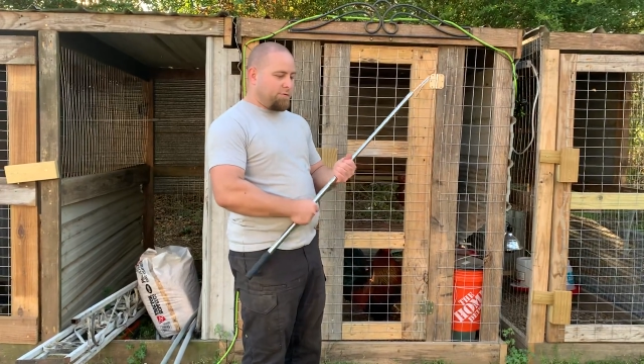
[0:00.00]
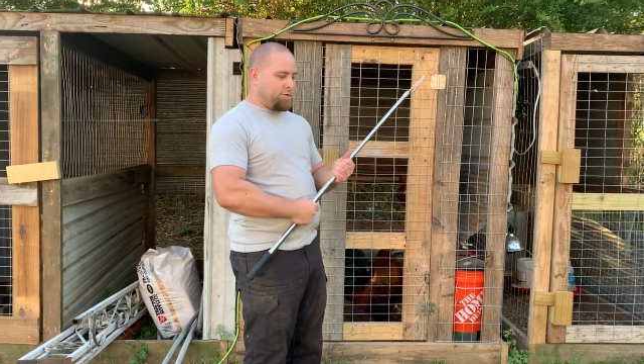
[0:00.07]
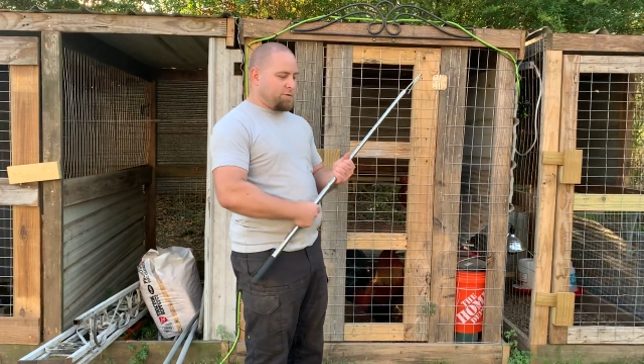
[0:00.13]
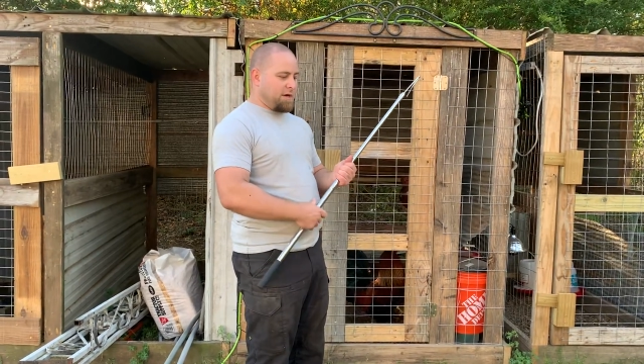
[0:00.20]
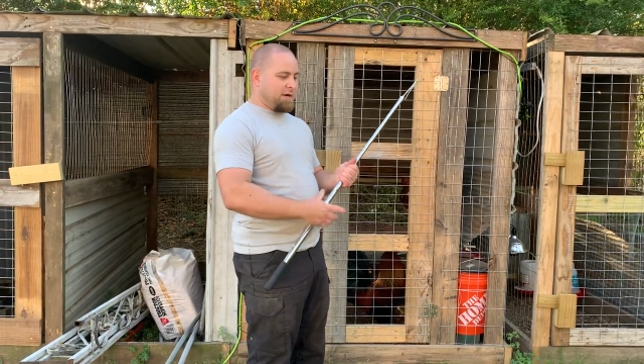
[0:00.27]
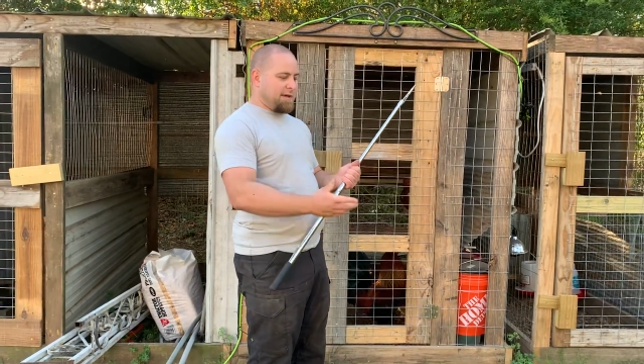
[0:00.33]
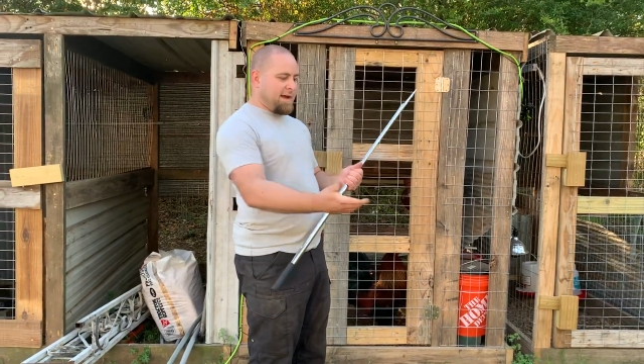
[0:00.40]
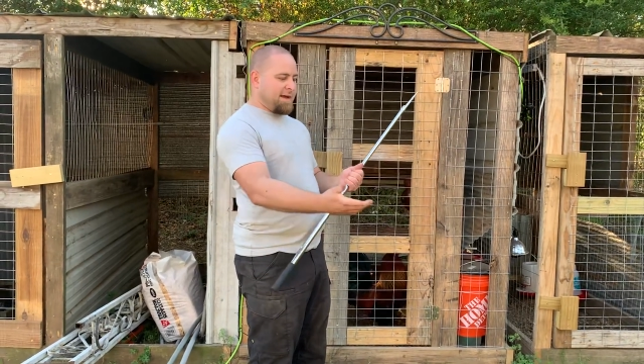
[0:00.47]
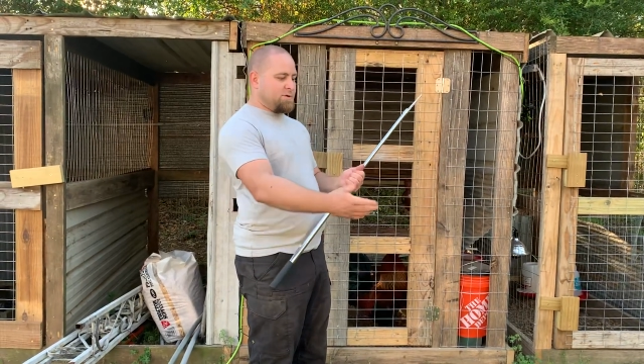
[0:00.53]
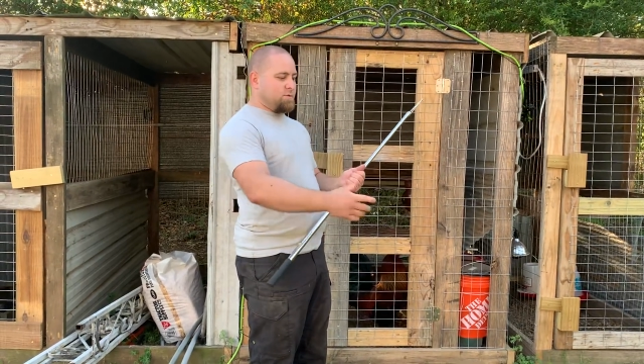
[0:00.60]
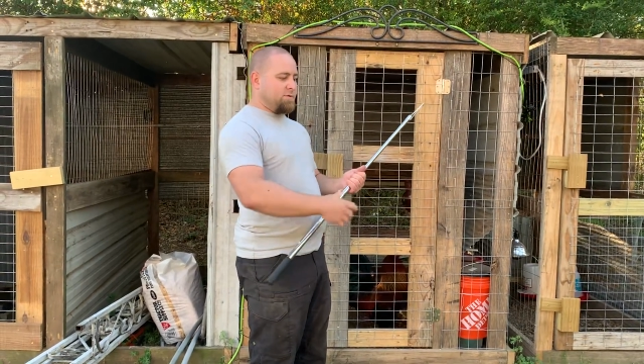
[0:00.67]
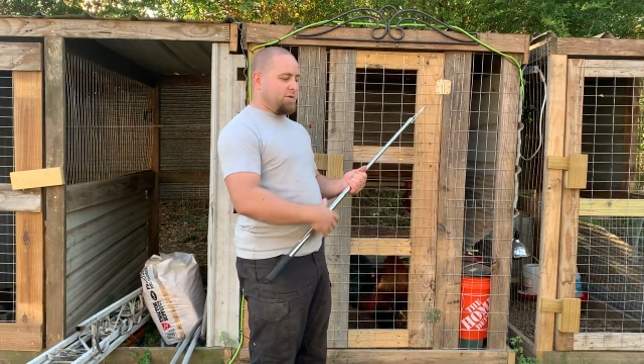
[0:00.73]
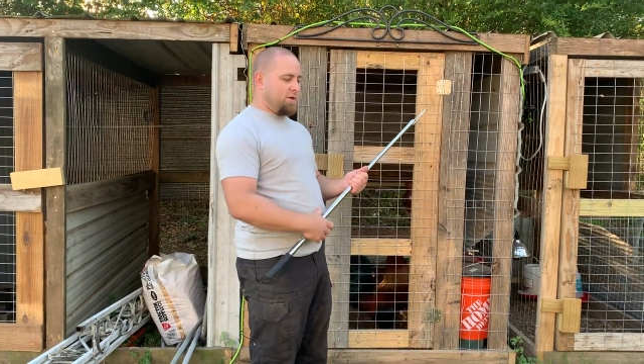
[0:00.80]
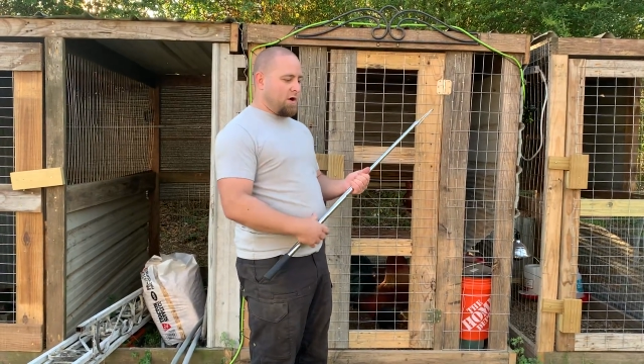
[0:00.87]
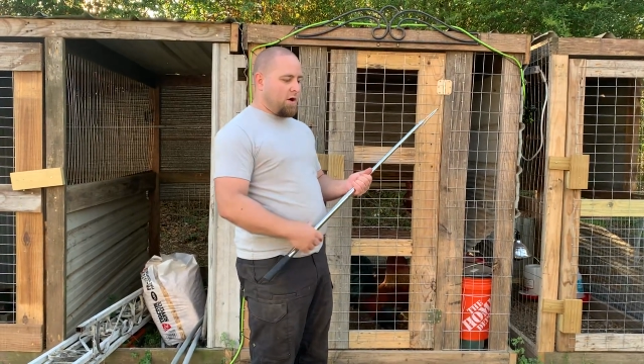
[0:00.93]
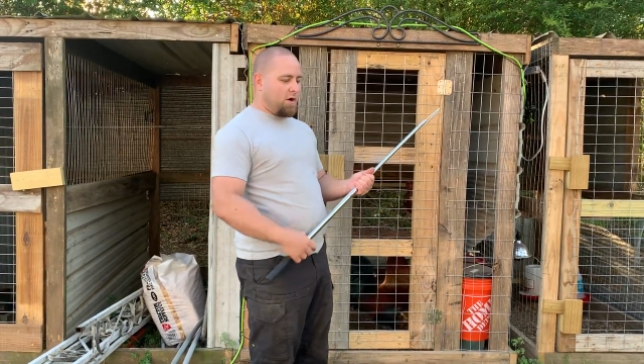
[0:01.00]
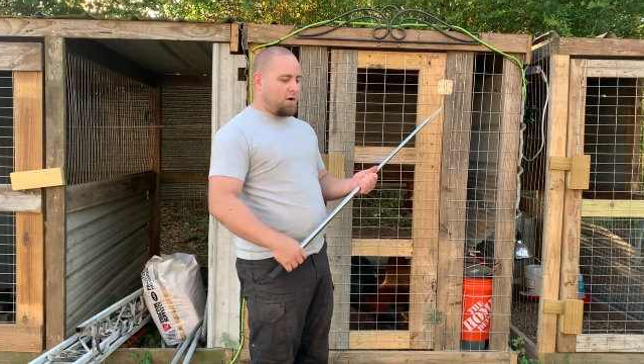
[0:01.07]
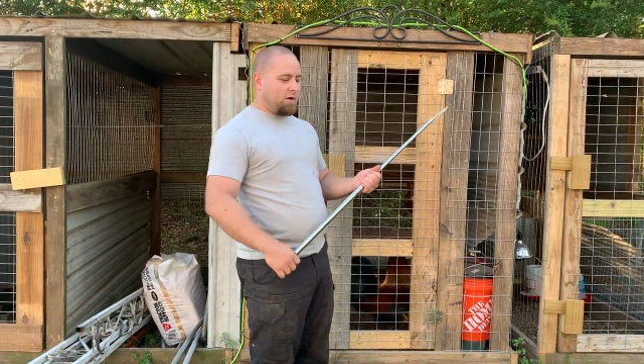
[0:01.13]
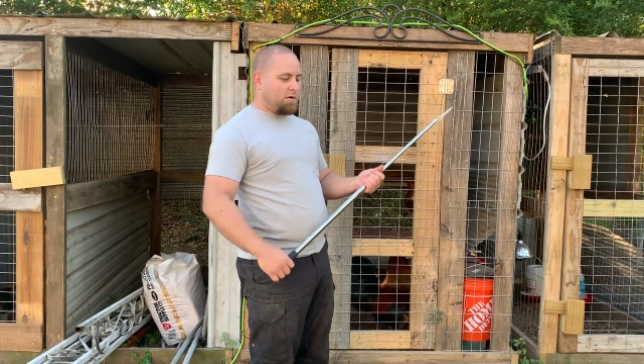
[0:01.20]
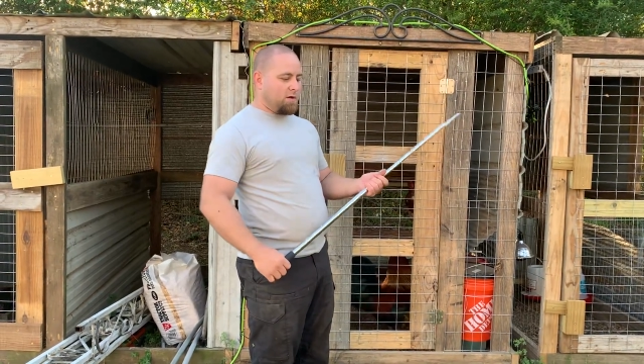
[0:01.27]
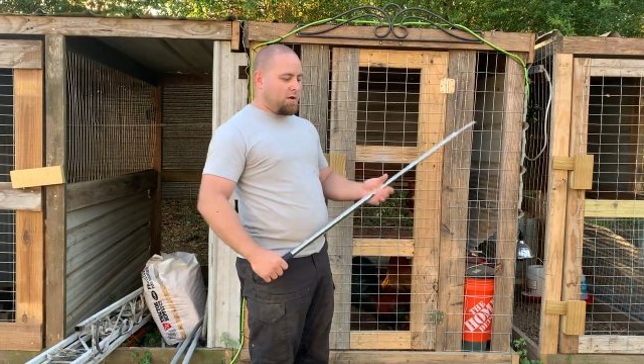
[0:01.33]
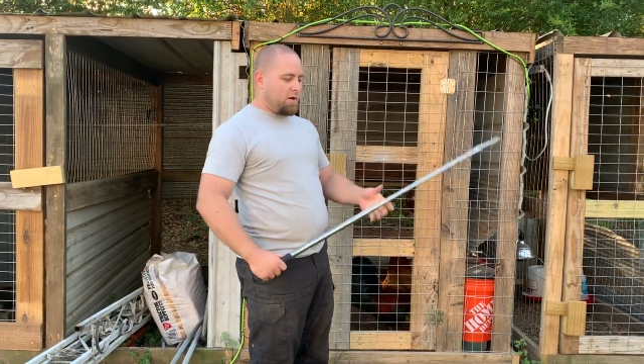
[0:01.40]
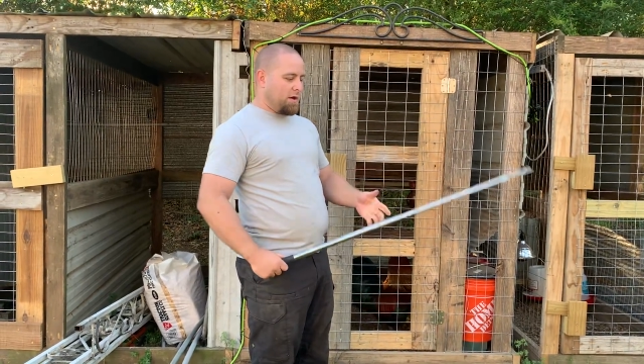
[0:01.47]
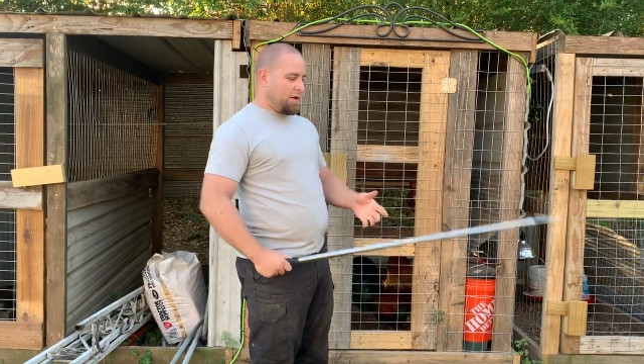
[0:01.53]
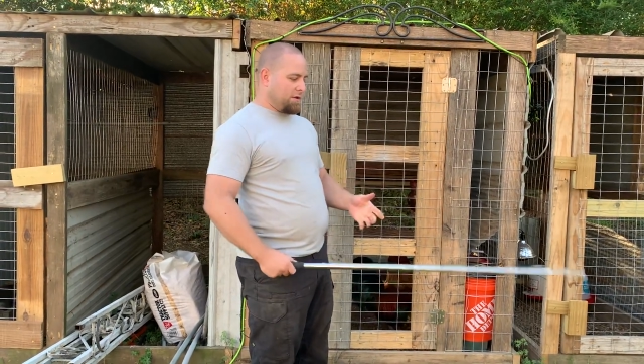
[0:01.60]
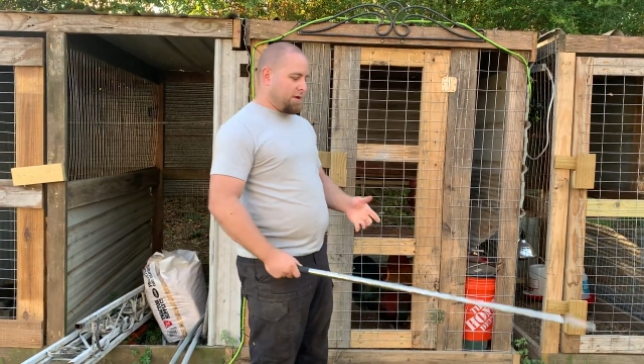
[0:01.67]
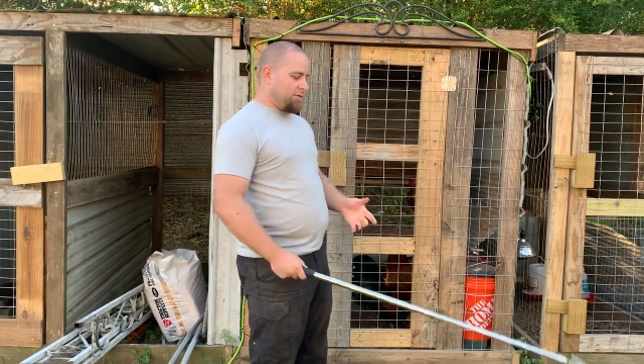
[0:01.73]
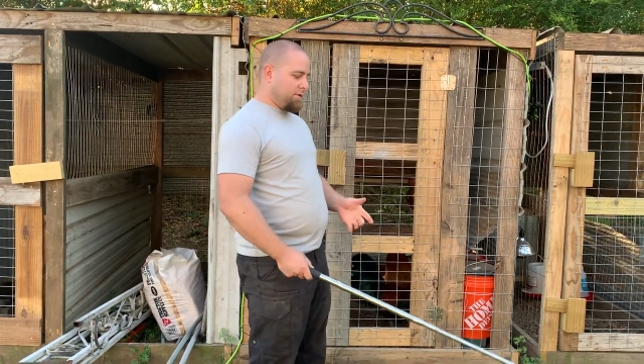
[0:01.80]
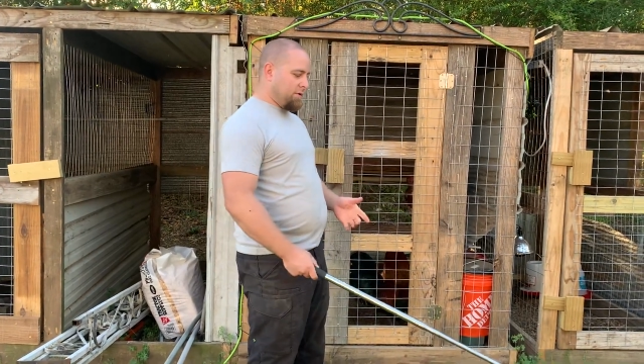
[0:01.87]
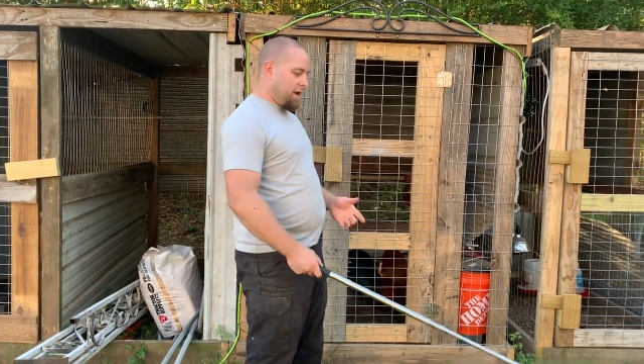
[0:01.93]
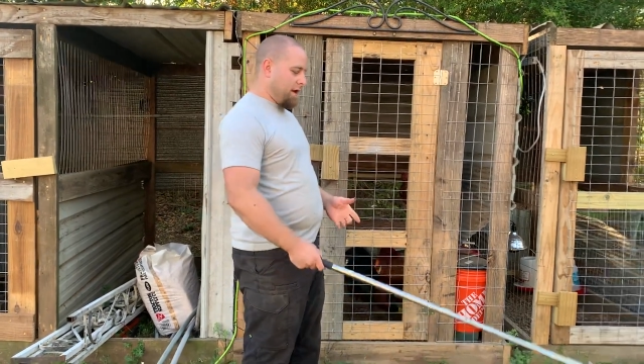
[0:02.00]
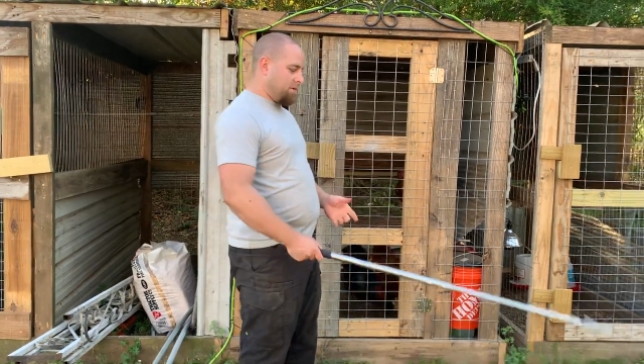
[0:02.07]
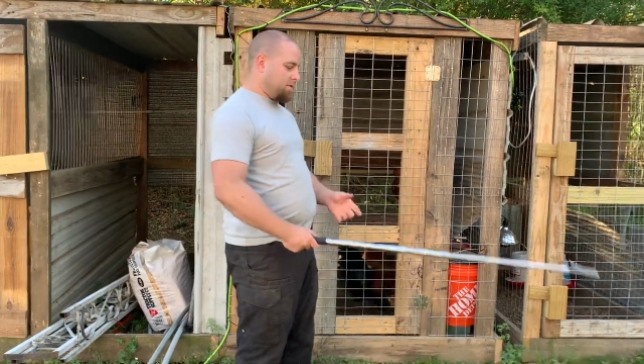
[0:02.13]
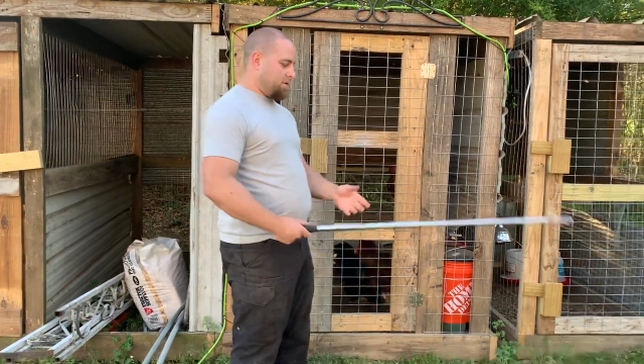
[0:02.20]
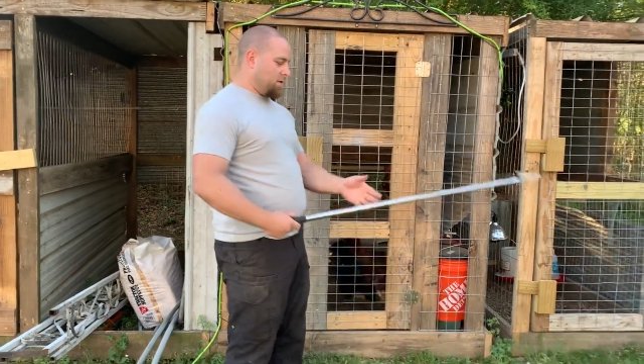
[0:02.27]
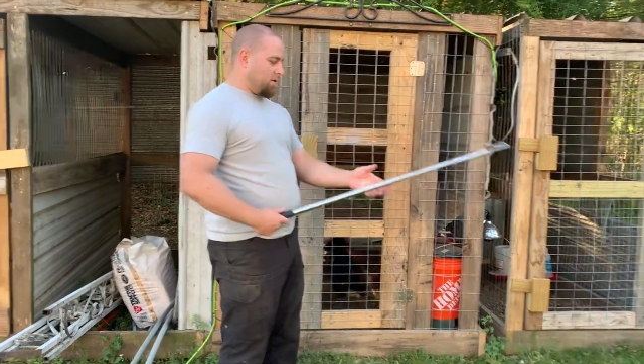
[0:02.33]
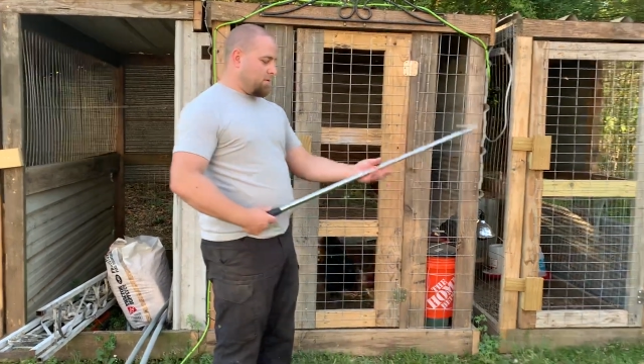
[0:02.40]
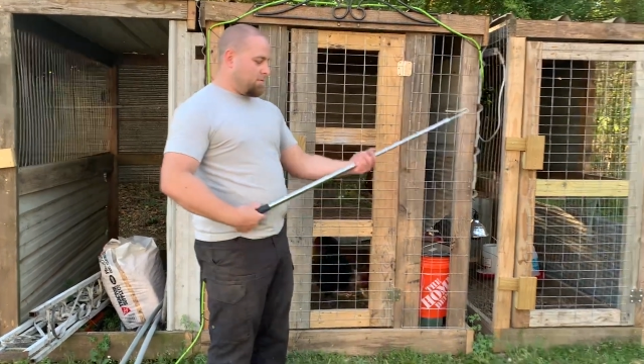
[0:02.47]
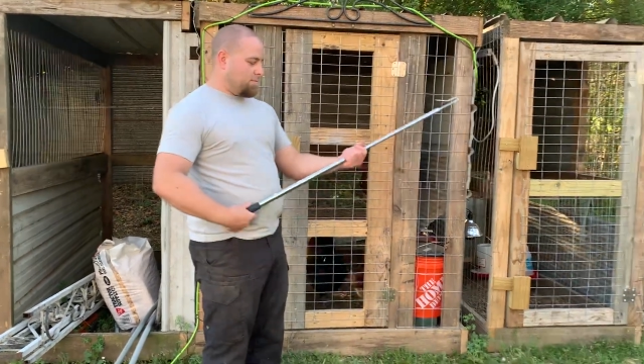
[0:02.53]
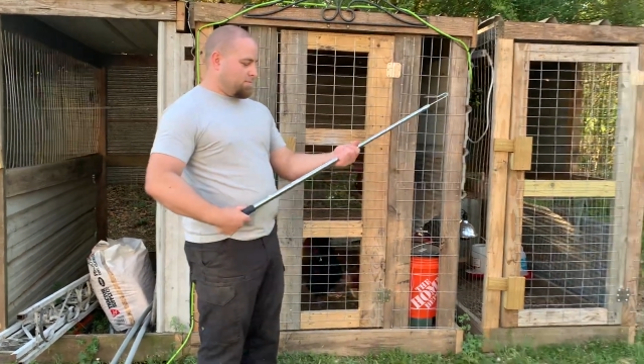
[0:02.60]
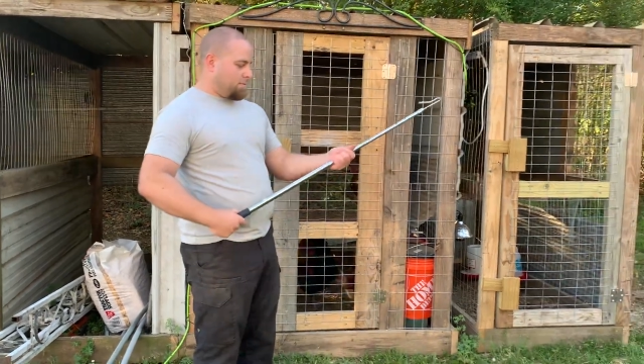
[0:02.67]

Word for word: if you're trying to catch one in the yard, it'll give you that, you know,